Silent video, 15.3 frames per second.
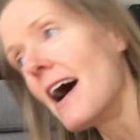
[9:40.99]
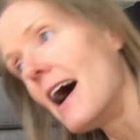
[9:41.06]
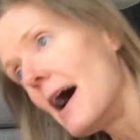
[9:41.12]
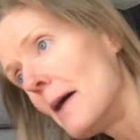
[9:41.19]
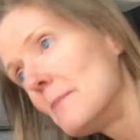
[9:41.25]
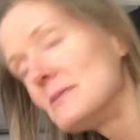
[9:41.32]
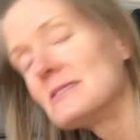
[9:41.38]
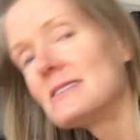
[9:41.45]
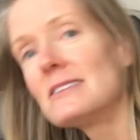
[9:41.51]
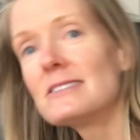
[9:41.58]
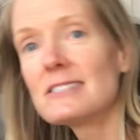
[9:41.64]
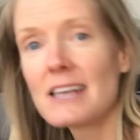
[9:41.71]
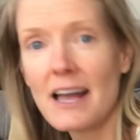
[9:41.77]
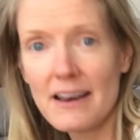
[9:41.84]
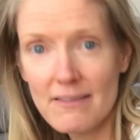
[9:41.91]
opposite
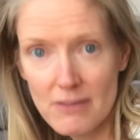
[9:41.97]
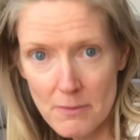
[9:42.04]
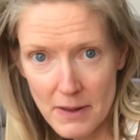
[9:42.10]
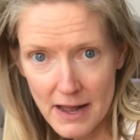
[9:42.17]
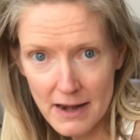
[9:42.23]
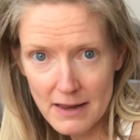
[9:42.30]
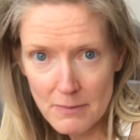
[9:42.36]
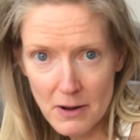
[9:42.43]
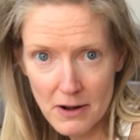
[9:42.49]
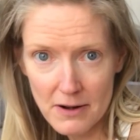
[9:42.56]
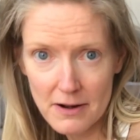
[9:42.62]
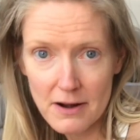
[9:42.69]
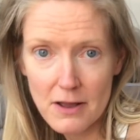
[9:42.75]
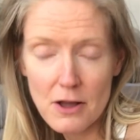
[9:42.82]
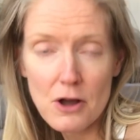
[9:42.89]
side of the body part
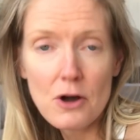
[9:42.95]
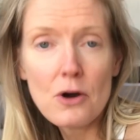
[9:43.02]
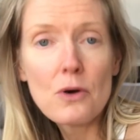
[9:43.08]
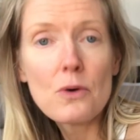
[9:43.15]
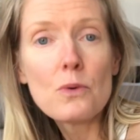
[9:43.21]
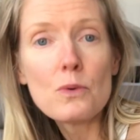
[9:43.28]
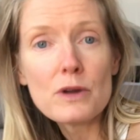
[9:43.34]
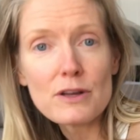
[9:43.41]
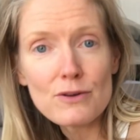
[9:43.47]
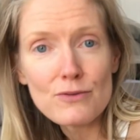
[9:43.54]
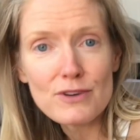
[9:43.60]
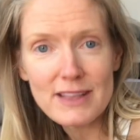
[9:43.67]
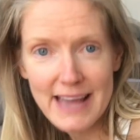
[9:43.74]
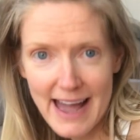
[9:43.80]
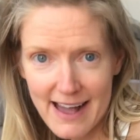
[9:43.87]
will
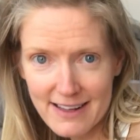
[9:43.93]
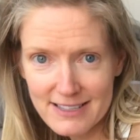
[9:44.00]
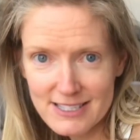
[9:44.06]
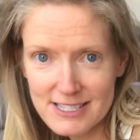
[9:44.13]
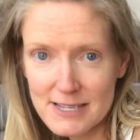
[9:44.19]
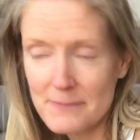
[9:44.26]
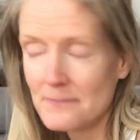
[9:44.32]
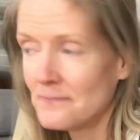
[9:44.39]
relax.